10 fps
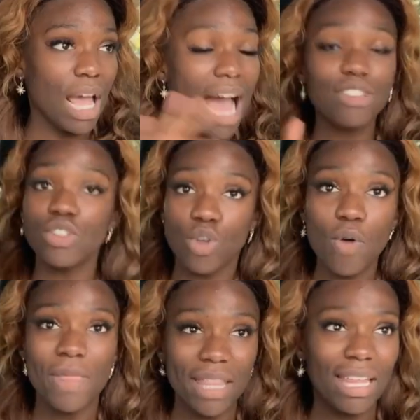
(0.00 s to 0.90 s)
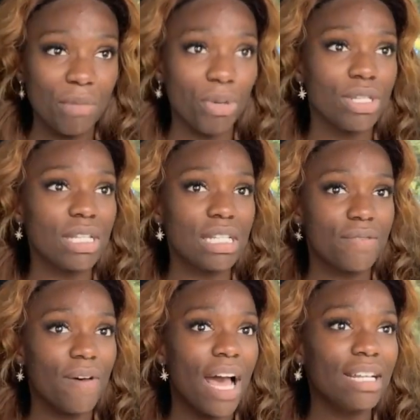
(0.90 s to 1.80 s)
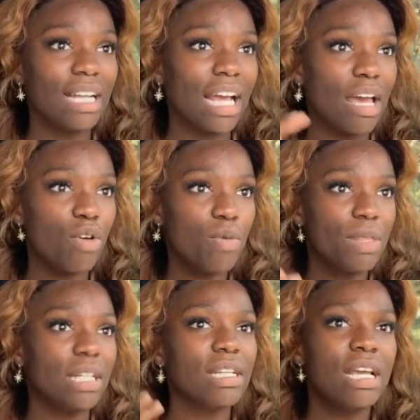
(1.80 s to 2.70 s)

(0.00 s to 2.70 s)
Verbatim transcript: I just hope that that person is fine. Like I hope that